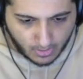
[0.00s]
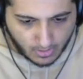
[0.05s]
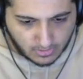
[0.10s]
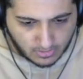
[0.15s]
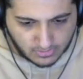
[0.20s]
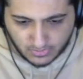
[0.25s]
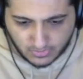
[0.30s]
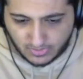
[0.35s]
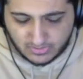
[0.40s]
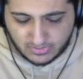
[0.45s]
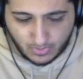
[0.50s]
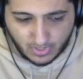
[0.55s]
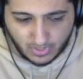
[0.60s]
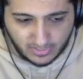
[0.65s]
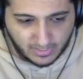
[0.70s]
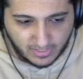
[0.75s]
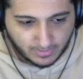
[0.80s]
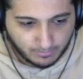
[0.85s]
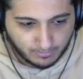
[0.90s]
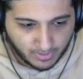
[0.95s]
So that's what I
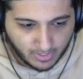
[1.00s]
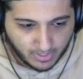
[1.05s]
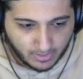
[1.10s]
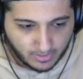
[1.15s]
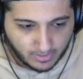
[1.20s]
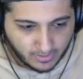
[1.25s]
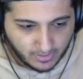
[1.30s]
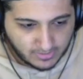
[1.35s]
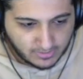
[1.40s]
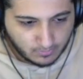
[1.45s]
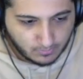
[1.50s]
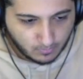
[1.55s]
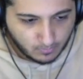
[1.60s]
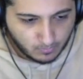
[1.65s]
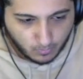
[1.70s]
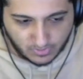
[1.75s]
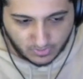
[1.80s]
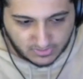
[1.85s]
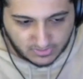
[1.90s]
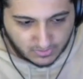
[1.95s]
did, but it
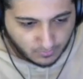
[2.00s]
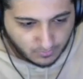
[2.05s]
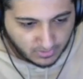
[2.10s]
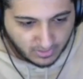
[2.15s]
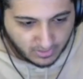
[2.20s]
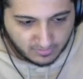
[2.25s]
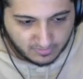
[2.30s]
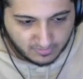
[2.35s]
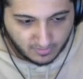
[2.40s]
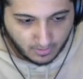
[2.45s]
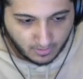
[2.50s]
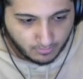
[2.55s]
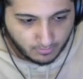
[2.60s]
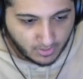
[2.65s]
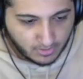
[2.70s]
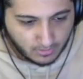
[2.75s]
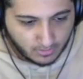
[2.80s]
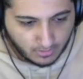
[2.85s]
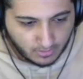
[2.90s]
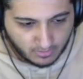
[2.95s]
wasn't really a thought
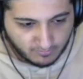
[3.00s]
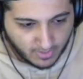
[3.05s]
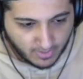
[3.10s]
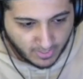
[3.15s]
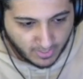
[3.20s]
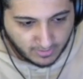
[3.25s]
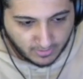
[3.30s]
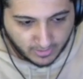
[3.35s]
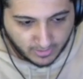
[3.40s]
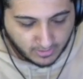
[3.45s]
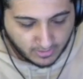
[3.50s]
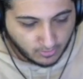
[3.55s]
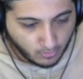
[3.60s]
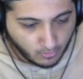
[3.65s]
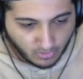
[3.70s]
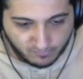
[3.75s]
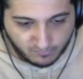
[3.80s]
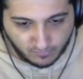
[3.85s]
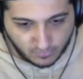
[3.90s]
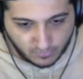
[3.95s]
of mine, like
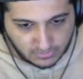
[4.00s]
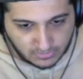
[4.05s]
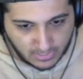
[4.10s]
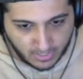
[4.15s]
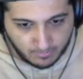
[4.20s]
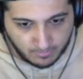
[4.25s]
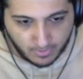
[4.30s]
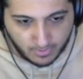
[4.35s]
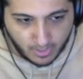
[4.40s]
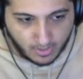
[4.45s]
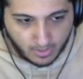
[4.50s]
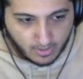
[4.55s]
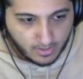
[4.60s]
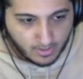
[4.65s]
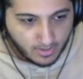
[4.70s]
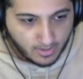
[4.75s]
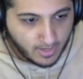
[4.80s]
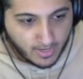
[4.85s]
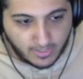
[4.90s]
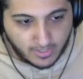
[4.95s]
going full time
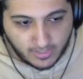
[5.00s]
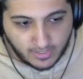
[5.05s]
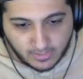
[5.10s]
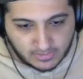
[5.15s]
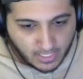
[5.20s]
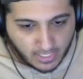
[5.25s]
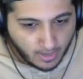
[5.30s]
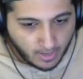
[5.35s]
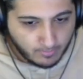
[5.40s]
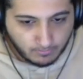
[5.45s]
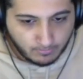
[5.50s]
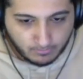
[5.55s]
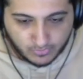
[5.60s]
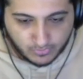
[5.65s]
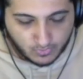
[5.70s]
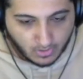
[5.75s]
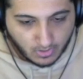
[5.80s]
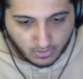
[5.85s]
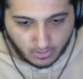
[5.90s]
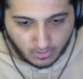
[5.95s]
anytime
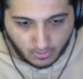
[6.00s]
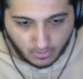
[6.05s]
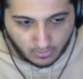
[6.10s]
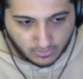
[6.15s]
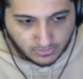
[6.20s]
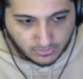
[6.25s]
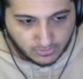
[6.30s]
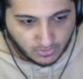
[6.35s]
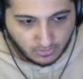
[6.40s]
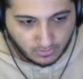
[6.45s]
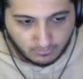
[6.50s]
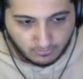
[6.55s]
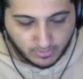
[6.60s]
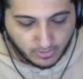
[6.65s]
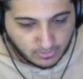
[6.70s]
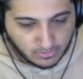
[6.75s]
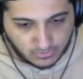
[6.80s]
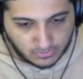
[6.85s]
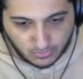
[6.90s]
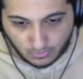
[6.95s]
throughout college or
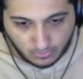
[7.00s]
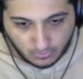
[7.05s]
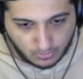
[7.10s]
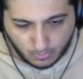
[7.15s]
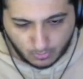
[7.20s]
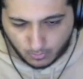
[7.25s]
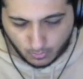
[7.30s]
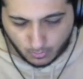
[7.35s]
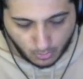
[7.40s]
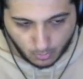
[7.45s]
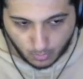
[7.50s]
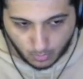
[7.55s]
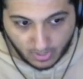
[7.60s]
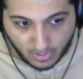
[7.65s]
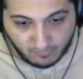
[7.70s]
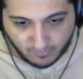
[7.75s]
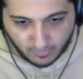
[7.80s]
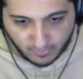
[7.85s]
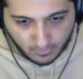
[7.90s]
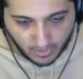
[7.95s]
middle school or, or
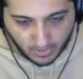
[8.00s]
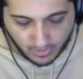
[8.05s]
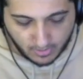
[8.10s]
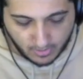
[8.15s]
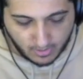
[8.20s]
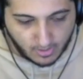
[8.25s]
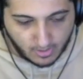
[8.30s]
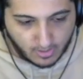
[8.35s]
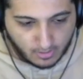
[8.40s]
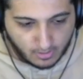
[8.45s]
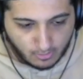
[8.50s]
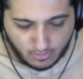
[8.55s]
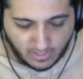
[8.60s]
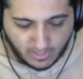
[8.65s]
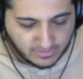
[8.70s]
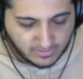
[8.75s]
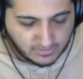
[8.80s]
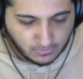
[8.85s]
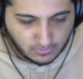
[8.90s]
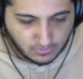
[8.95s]
whatever, right? Or high
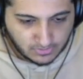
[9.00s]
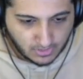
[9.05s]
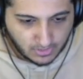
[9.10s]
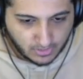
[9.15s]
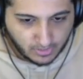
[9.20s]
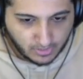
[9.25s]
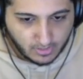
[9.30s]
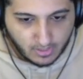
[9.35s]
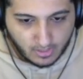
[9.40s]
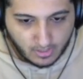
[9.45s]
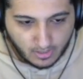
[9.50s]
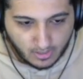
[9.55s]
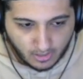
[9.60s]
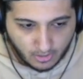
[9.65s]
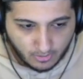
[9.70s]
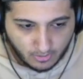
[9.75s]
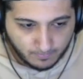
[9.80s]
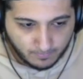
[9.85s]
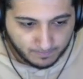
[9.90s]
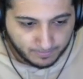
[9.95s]
school, sorry.
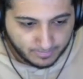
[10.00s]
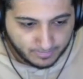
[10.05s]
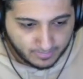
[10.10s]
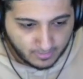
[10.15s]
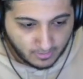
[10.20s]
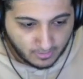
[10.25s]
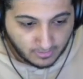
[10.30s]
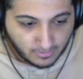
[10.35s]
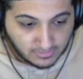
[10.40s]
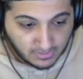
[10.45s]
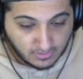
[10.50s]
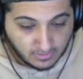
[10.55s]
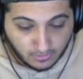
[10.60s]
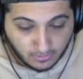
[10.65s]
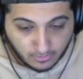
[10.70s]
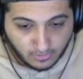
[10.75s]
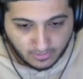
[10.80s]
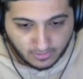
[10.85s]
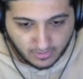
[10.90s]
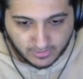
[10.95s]
Um, until
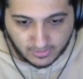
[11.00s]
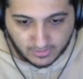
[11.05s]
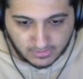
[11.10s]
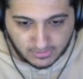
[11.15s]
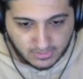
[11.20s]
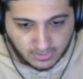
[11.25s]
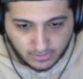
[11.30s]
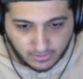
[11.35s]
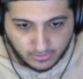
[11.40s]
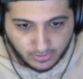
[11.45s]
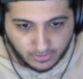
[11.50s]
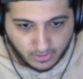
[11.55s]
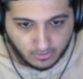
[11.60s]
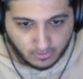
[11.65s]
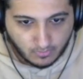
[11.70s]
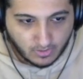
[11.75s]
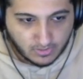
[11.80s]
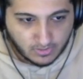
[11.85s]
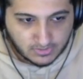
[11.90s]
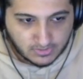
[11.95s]
literally like the senior year
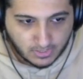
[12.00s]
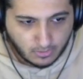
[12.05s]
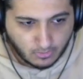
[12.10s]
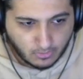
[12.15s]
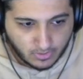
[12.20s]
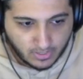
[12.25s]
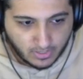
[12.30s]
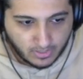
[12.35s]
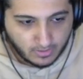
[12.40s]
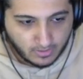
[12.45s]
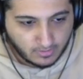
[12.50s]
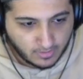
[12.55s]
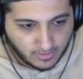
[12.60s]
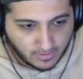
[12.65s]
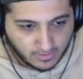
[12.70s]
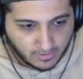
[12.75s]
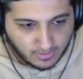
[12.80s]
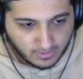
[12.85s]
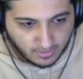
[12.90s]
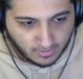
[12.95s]
when I was like, okay, like
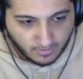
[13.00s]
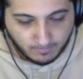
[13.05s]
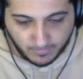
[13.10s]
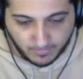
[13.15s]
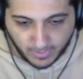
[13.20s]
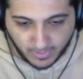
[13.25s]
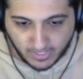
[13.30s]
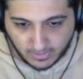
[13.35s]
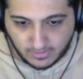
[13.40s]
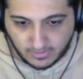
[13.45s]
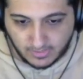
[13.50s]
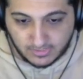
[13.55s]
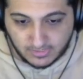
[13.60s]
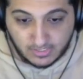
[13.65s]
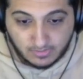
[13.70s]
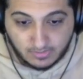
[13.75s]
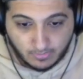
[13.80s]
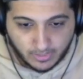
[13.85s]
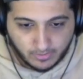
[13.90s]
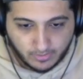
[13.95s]
I'm making
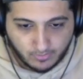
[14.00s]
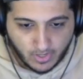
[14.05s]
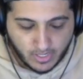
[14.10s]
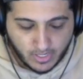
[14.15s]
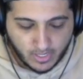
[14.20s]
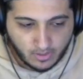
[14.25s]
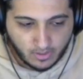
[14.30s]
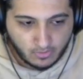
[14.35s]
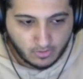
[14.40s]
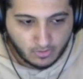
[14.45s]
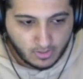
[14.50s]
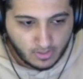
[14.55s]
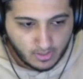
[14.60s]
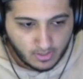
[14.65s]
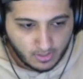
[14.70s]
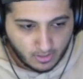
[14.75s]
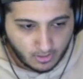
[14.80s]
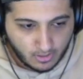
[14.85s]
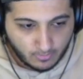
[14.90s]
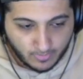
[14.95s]
decent money right now.
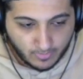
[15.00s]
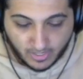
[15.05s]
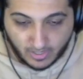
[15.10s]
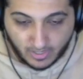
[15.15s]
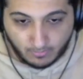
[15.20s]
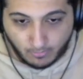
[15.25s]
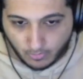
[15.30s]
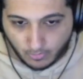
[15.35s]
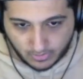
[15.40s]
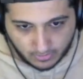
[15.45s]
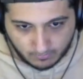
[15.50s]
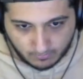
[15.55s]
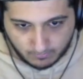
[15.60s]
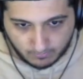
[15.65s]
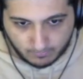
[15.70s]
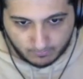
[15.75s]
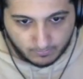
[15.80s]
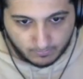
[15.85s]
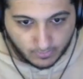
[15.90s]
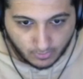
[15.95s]
um, and I'm only,
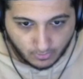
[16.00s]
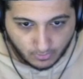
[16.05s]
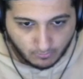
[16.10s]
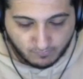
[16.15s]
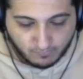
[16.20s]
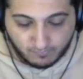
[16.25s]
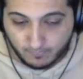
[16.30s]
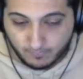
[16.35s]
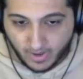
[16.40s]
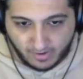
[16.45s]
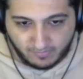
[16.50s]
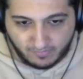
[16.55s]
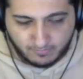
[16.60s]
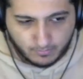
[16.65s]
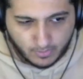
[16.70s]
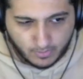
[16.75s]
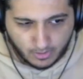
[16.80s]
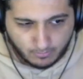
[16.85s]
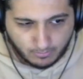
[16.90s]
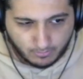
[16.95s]
you know, half
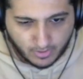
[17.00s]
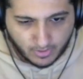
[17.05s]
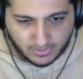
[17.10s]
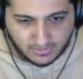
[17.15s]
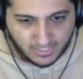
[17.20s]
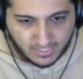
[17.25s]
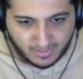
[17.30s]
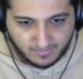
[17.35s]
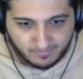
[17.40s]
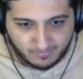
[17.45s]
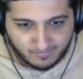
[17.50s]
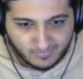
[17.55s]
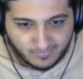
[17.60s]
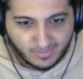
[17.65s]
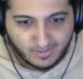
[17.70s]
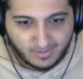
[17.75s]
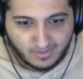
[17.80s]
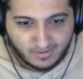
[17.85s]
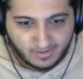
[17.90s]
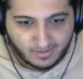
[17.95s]
uh, part-time.
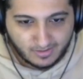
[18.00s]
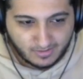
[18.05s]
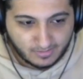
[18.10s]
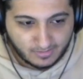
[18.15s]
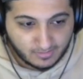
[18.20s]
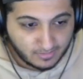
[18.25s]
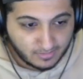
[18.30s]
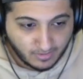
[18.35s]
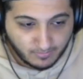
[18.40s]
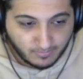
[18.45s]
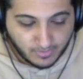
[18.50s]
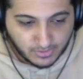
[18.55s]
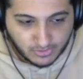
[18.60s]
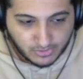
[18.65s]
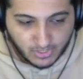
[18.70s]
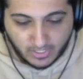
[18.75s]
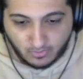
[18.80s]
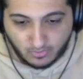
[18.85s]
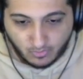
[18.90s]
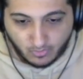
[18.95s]
Let me
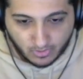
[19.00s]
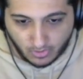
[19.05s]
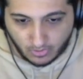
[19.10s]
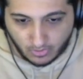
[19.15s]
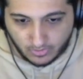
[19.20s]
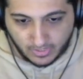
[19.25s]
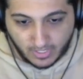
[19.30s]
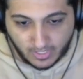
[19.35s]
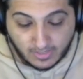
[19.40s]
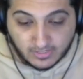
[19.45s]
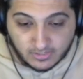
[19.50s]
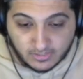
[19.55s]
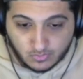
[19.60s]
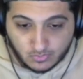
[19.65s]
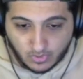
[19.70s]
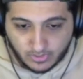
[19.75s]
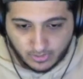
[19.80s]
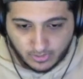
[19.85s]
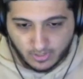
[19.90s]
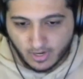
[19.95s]
try going all in at least one year.